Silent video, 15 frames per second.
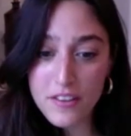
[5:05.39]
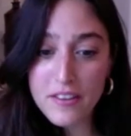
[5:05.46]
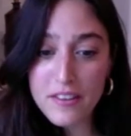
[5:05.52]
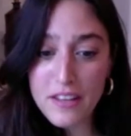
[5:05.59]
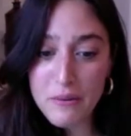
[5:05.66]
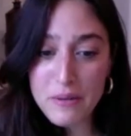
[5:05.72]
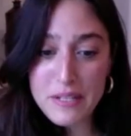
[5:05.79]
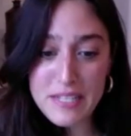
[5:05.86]

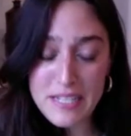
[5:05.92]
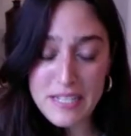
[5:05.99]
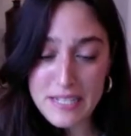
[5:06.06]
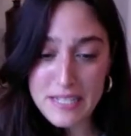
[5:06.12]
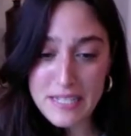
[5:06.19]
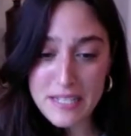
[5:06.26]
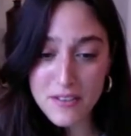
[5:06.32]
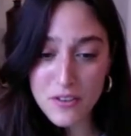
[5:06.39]
there is
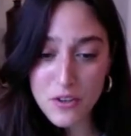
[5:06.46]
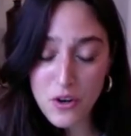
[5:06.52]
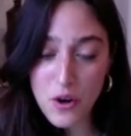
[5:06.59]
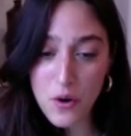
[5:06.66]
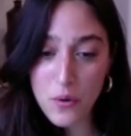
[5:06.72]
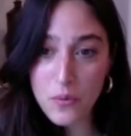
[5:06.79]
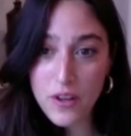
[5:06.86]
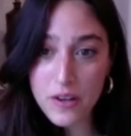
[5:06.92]
this, you
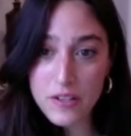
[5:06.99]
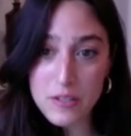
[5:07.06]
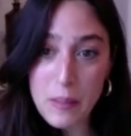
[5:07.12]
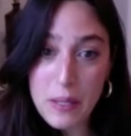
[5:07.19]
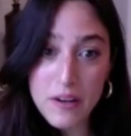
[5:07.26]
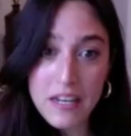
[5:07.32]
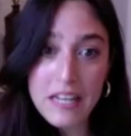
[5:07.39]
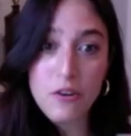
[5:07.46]
know, there's
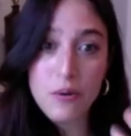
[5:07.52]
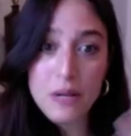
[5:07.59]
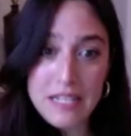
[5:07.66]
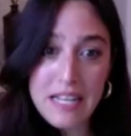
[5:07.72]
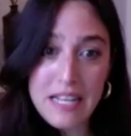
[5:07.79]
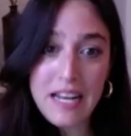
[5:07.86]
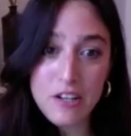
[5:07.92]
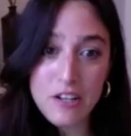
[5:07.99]
been an
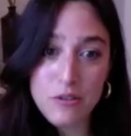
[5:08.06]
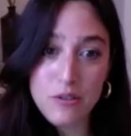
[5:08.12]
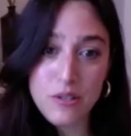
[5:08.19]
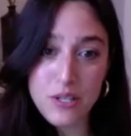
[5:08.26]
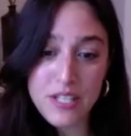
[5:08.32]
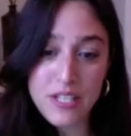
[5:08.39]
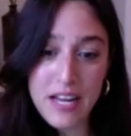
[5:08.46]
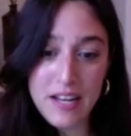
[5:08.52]
increased electoral
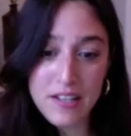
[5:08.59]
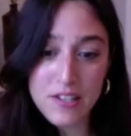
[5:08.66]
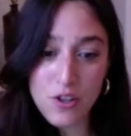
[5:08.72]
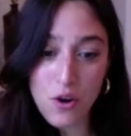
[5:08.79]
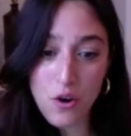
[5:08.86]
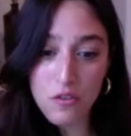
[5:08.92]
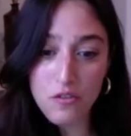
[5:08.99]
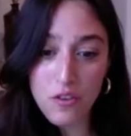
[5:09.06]
success
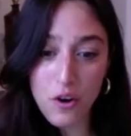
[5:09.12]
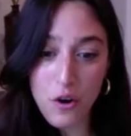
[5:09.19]
of,